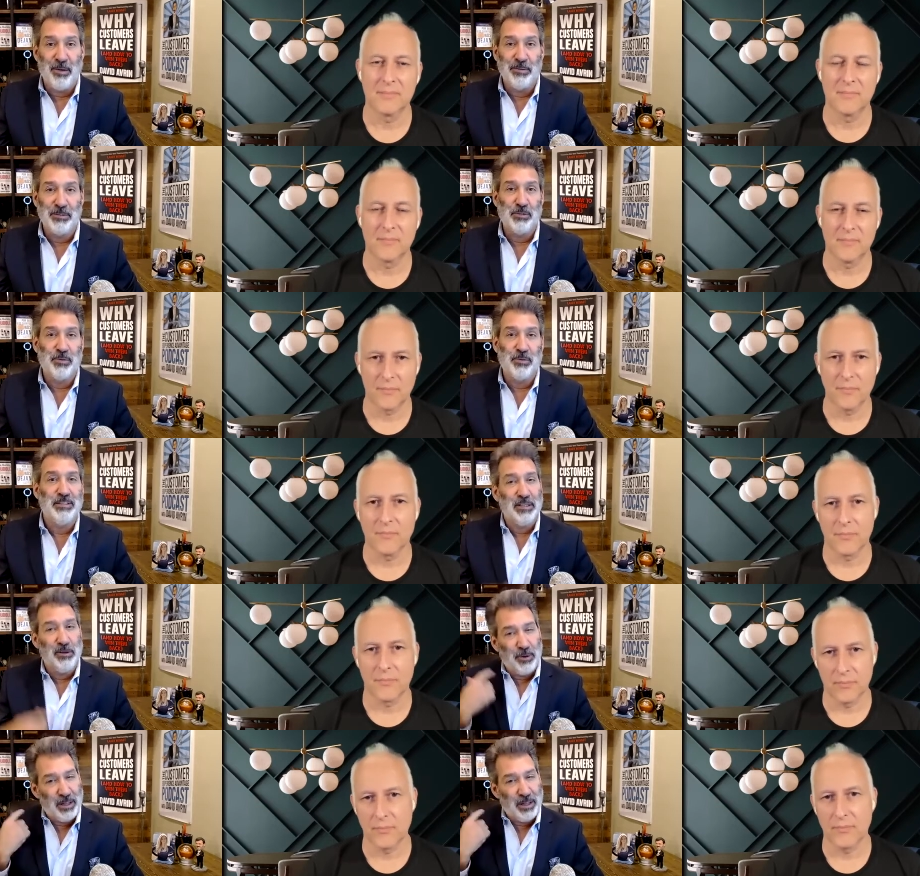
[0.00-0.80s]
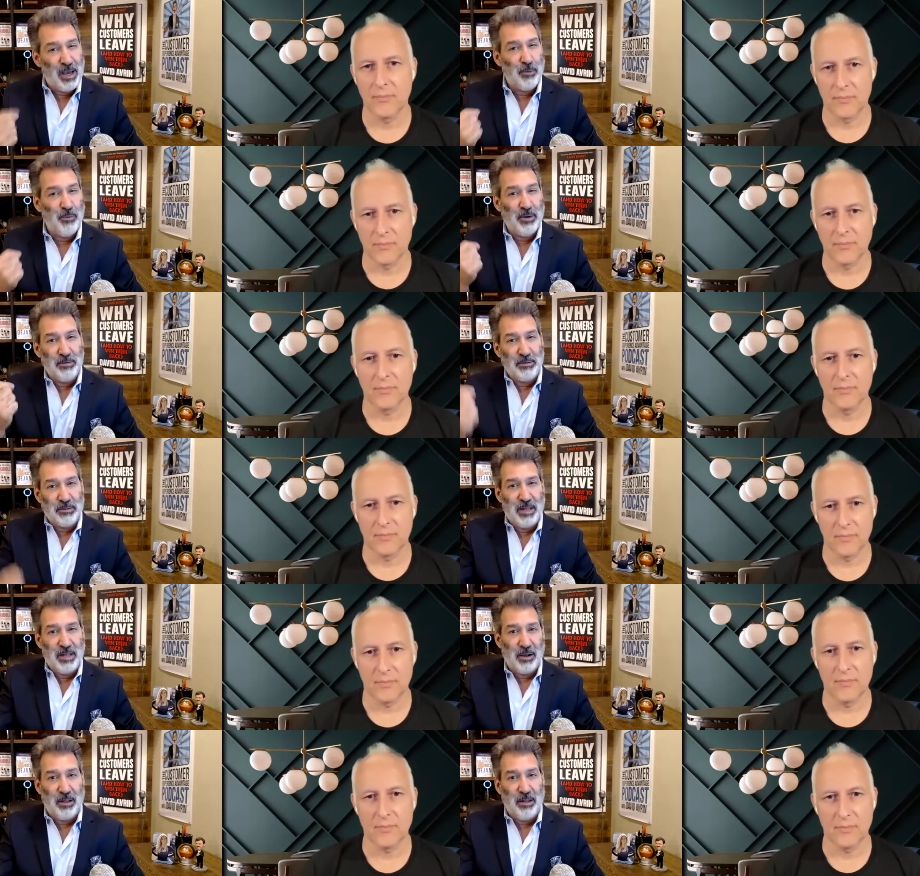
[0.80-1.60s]
Speaker 1: So I say, okay, that one, that
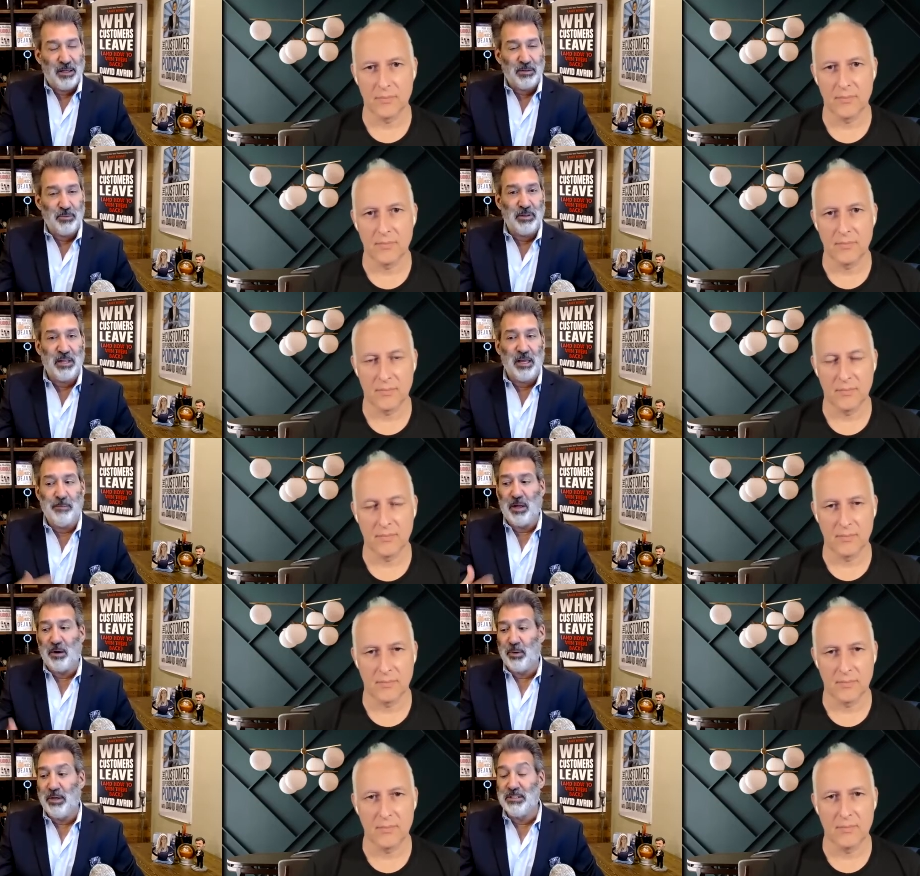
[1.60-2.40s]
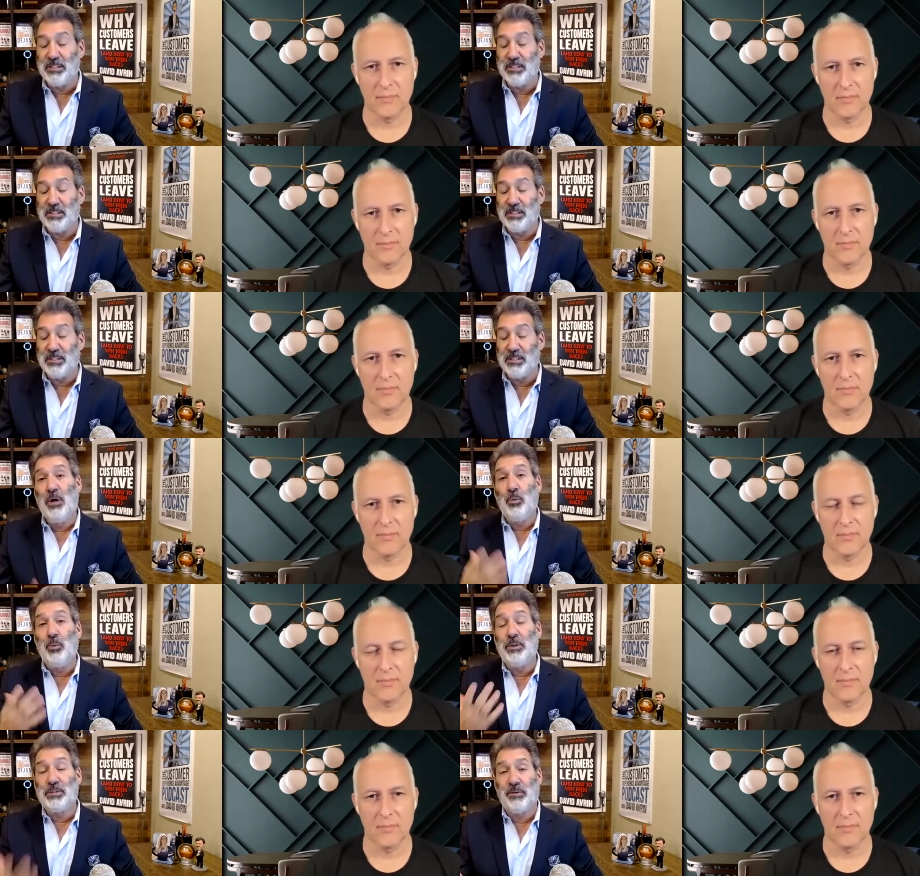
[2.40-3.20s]
clicked with them, that resonated, which
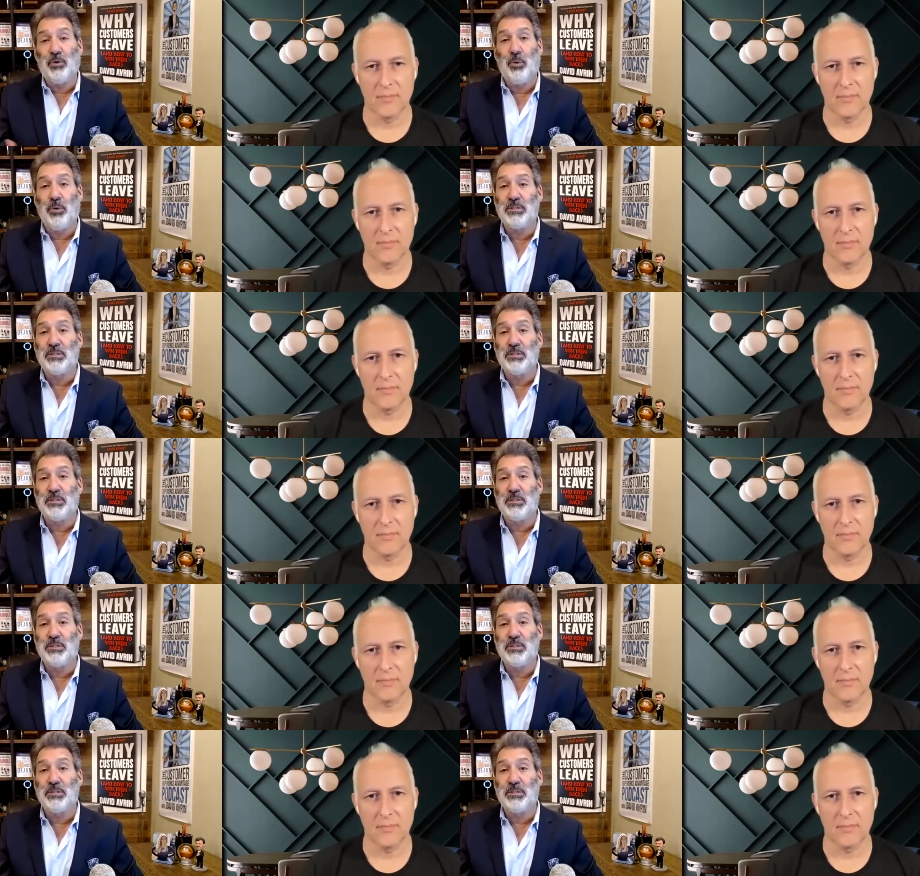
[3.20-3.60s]
of course